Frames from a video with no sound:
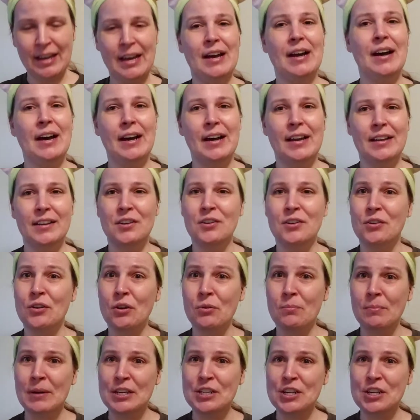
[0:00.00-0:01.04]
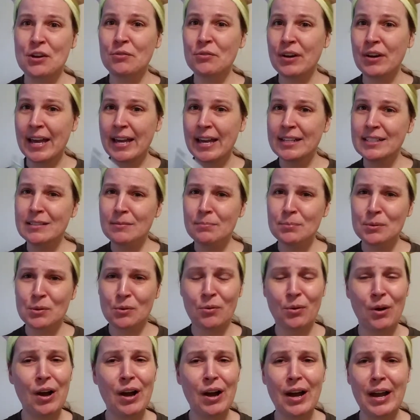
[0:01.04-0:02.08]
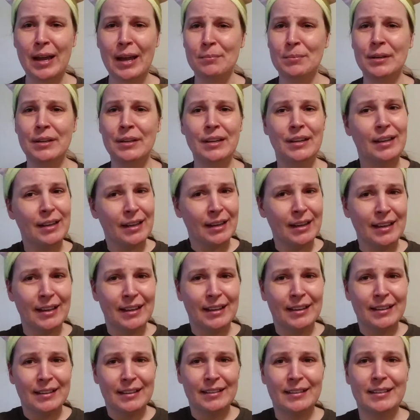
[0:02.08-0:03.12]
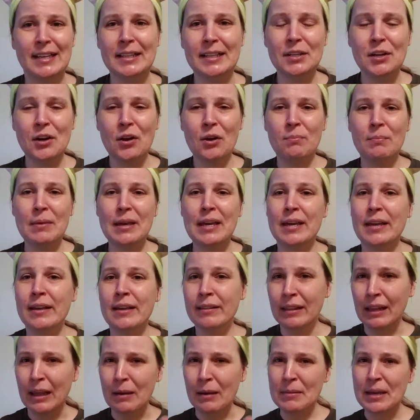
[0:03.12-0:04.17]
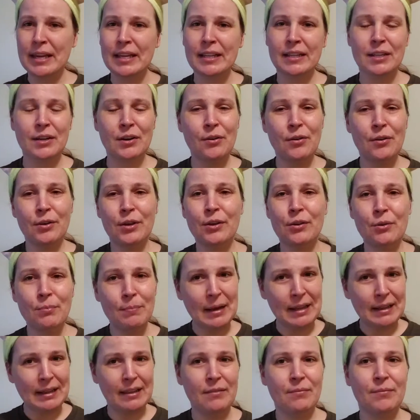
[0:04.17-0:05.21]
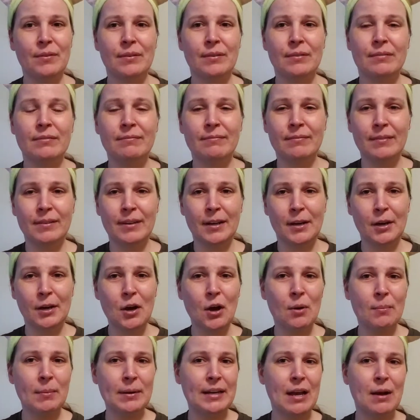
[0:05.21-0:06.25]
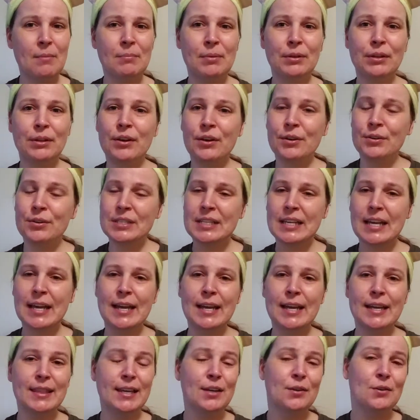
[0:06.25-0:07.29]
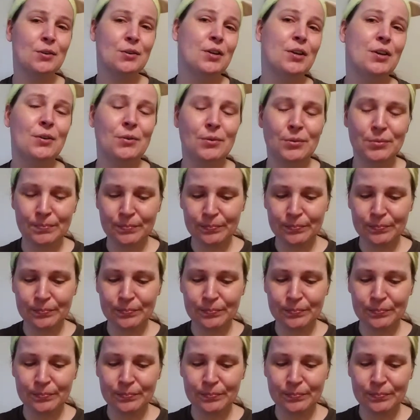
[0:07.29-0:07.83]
If you're new to my channel, go ahead and subscribe. Get to know me. Let me get to know you by leaving a comment down below saying that you're new.